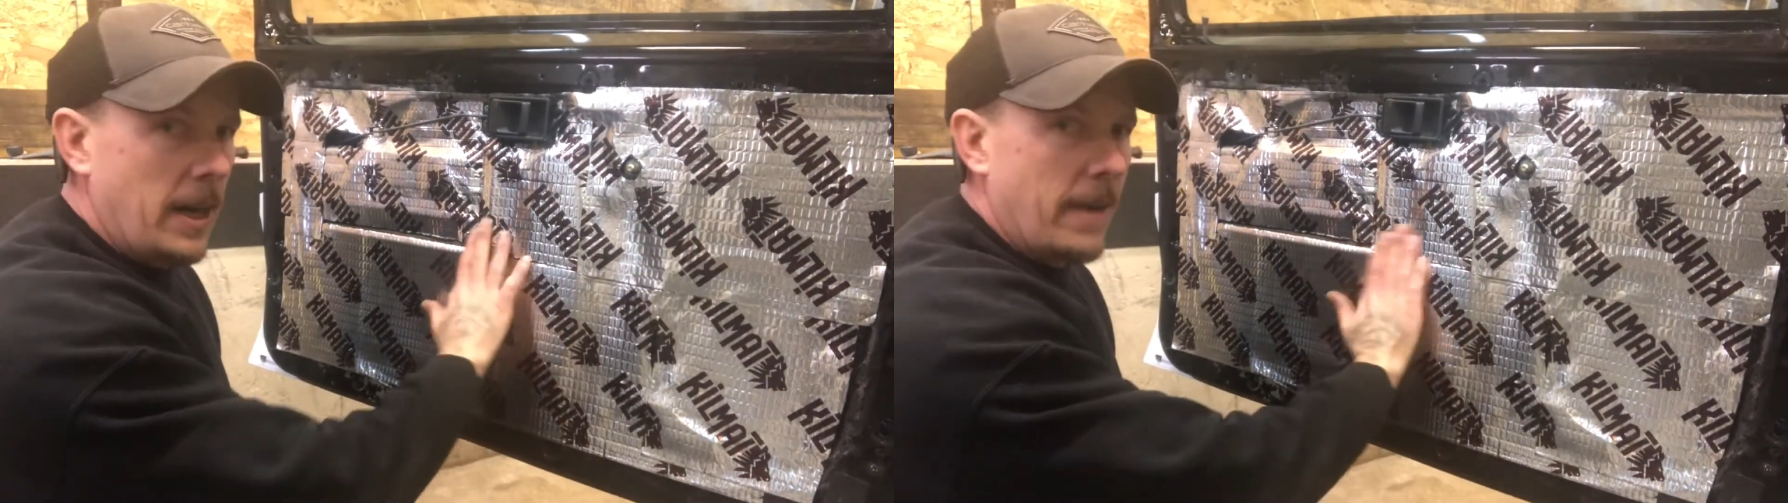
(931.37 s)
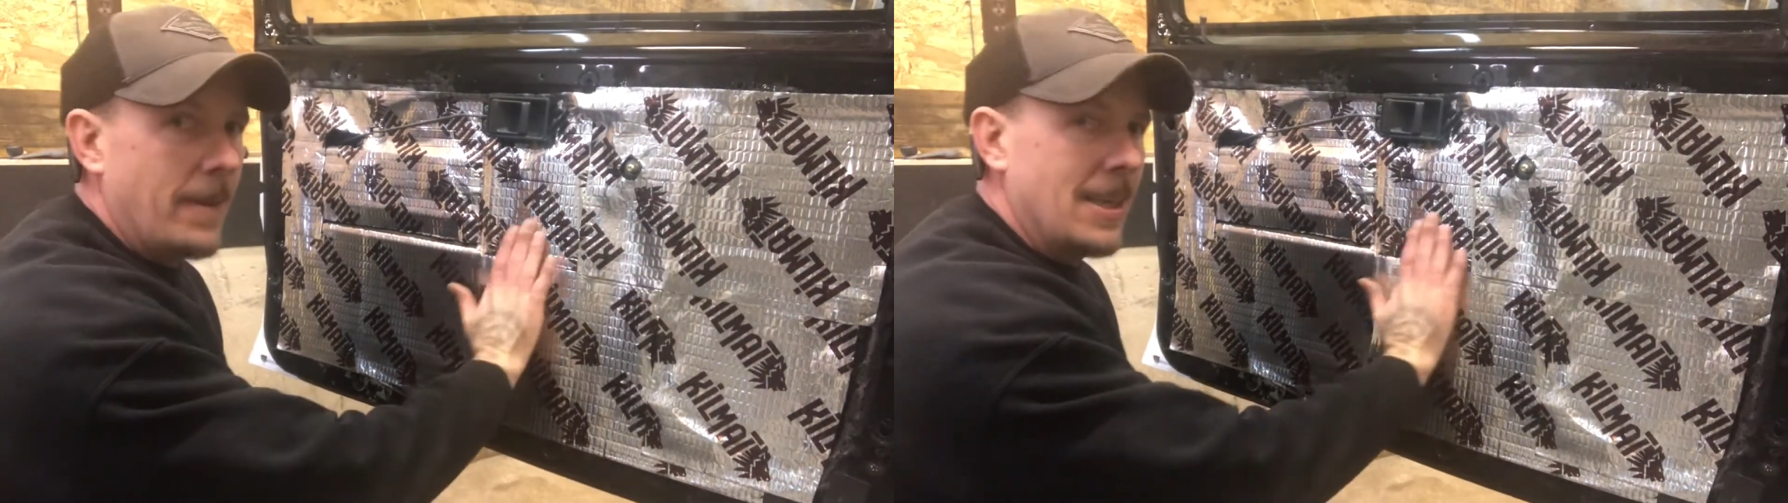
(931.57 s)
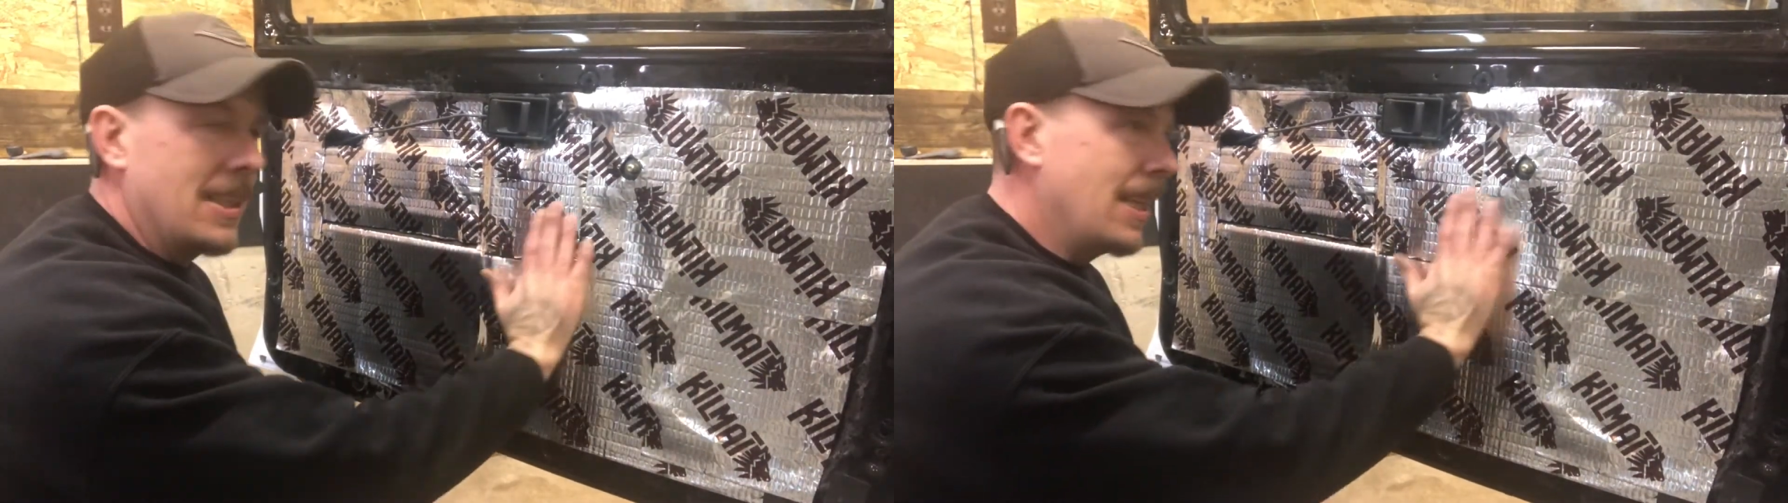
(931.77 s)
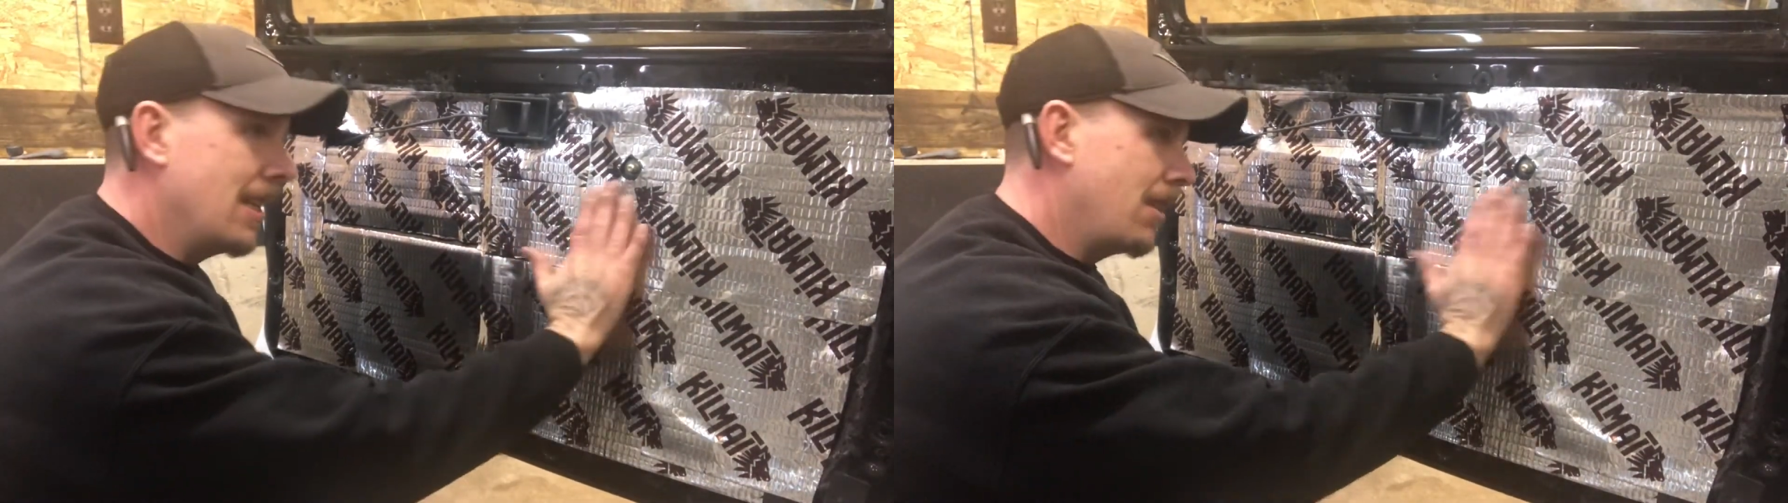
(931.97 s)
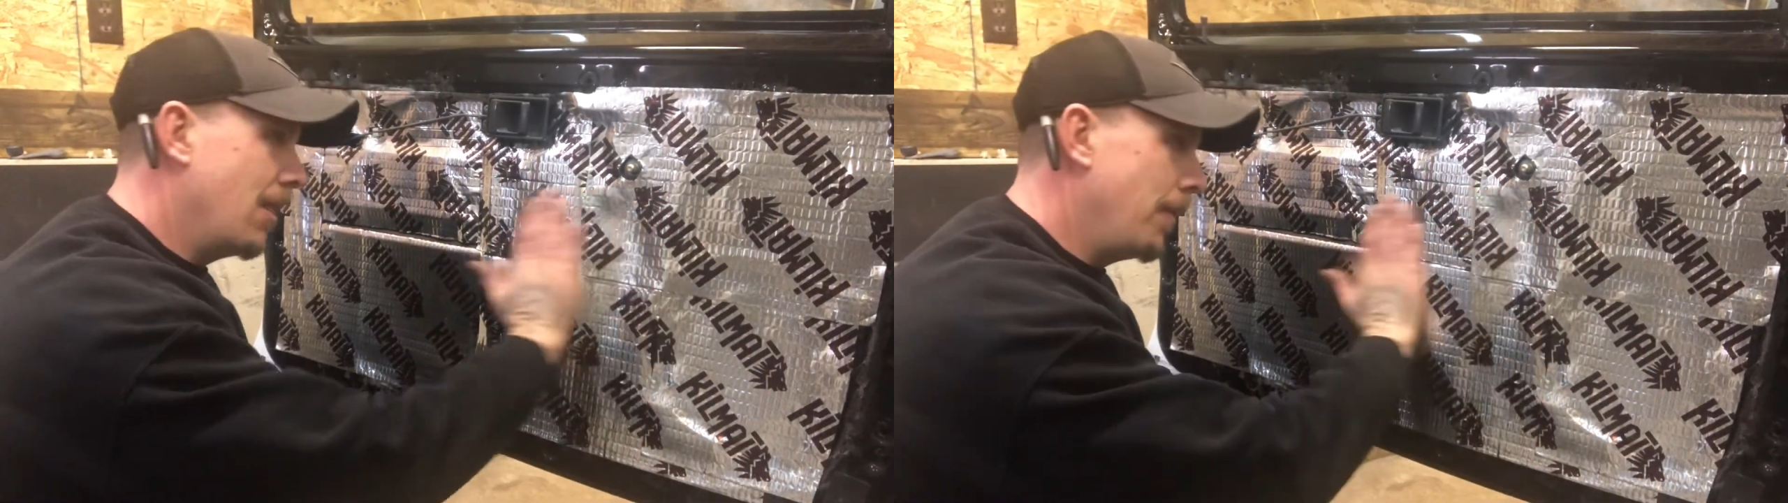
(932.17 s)
I'm not saying it's
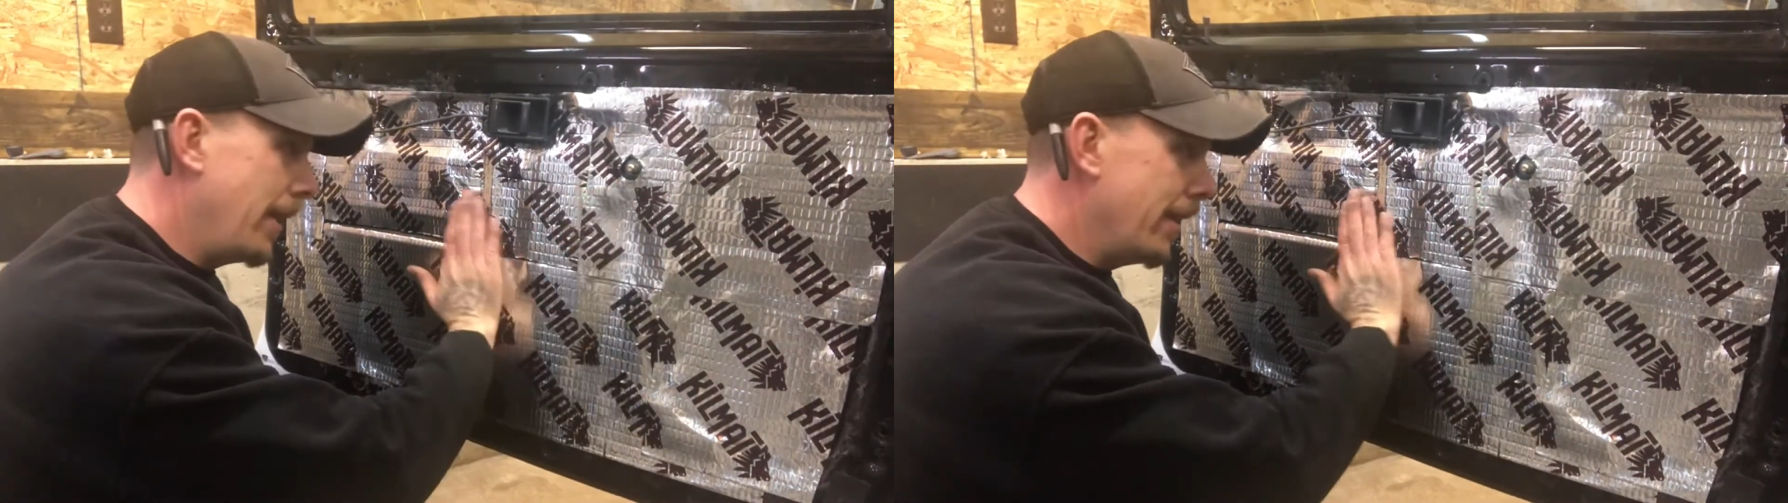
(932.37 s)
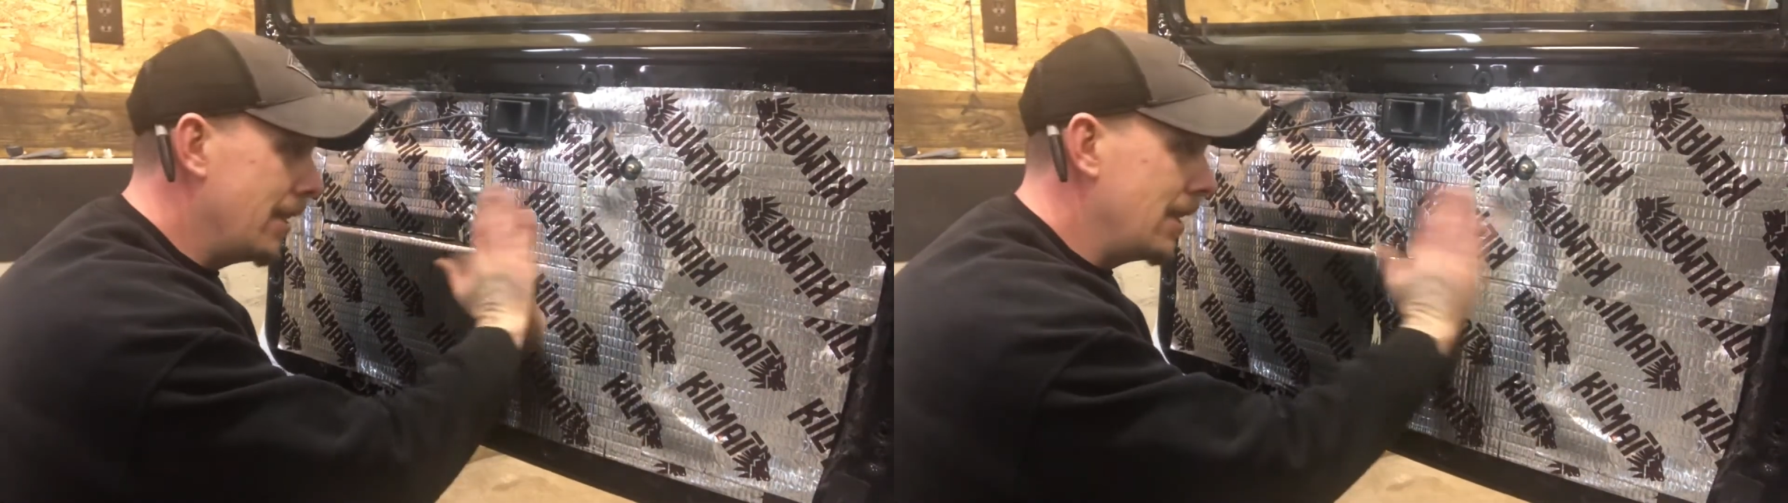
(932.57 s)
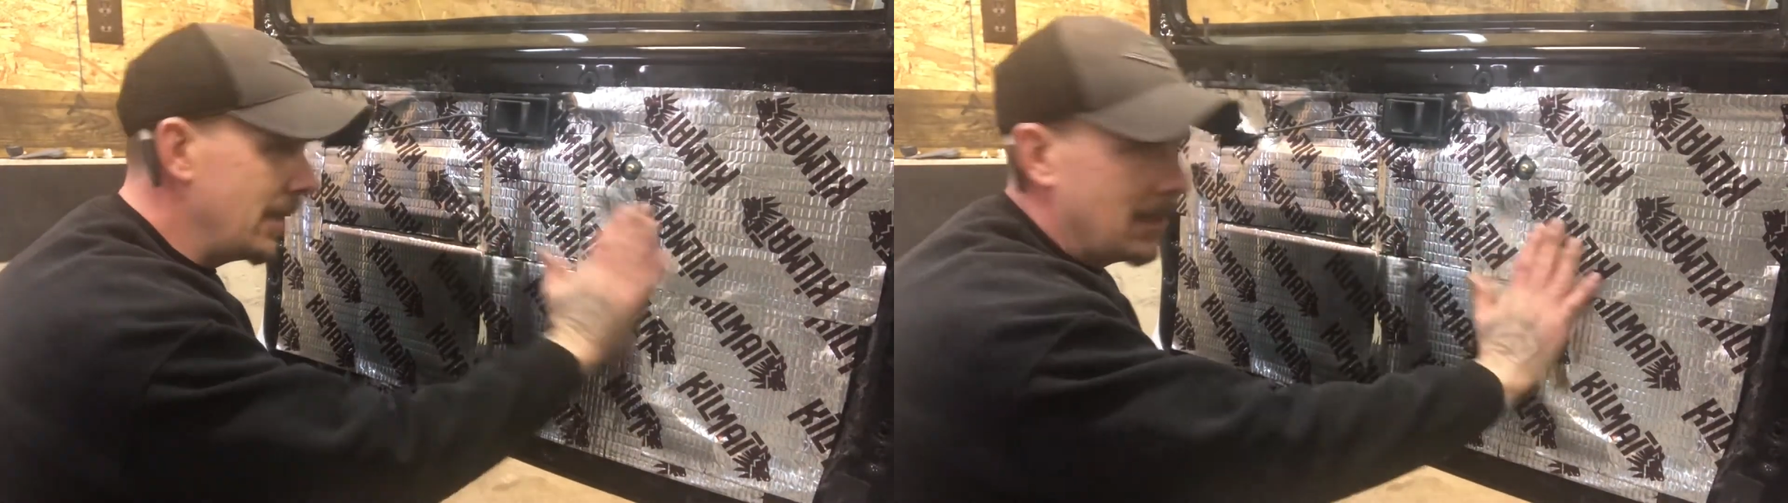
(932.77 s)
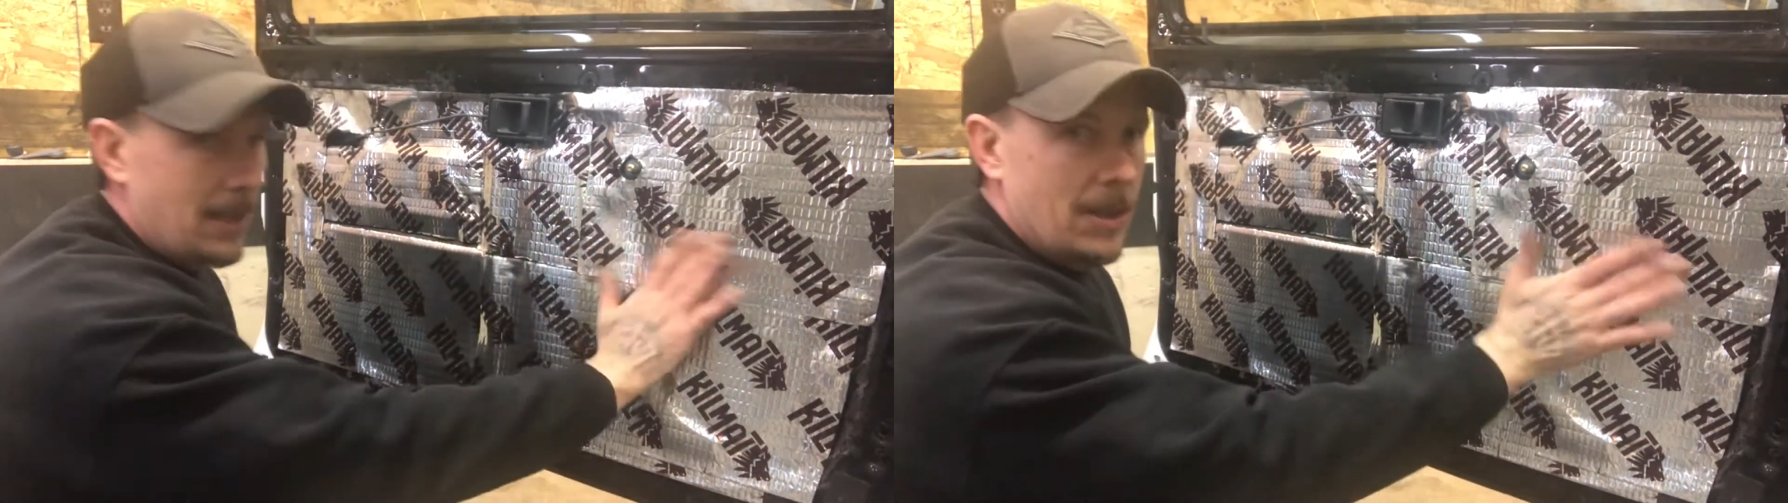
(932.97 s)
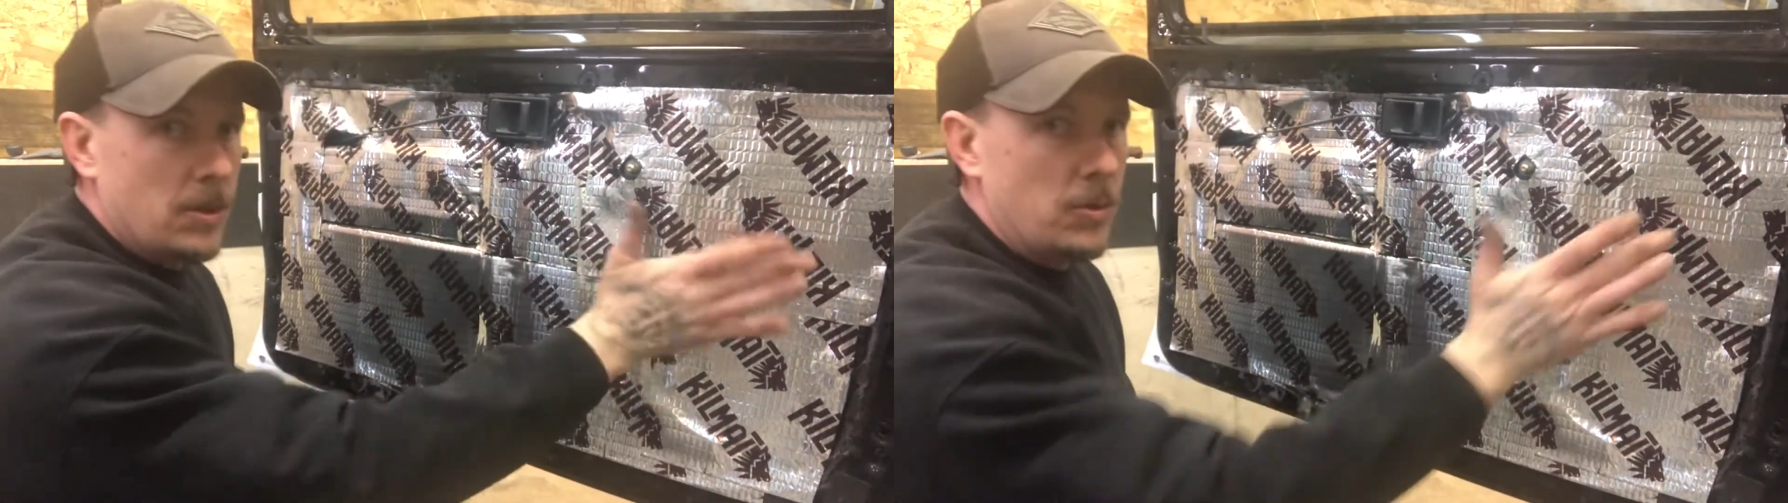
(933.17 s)
gonna be this easy.
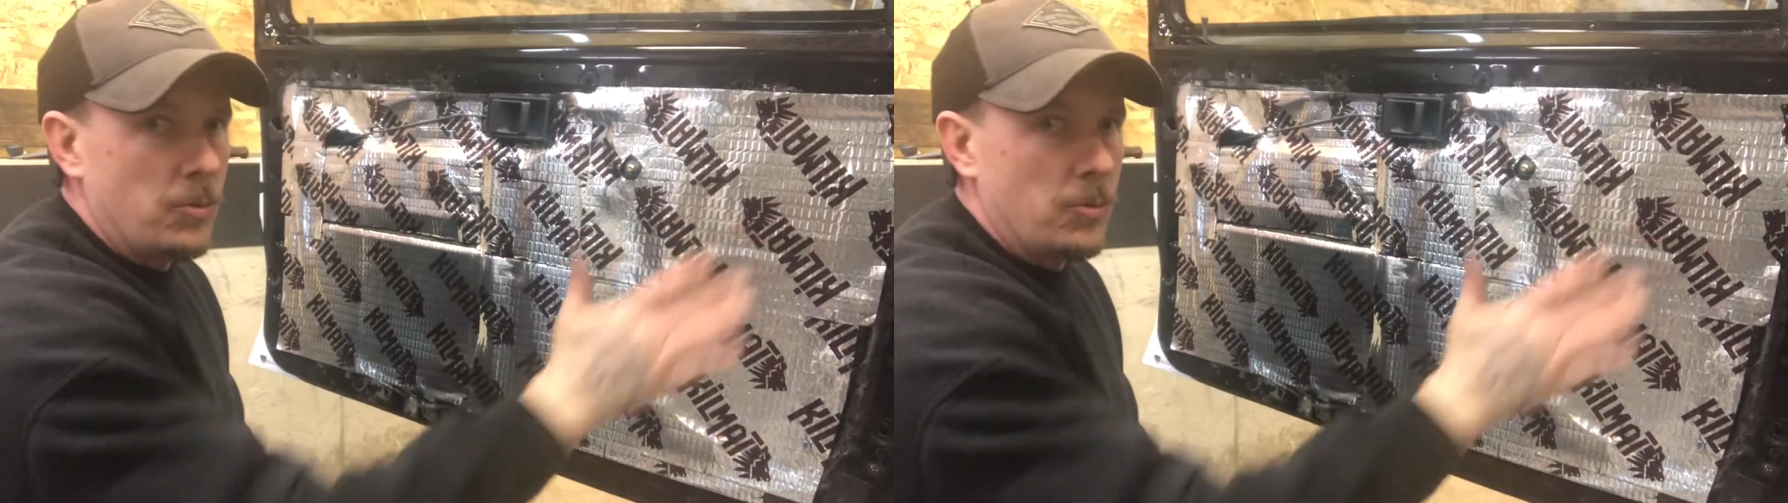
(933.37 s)
There's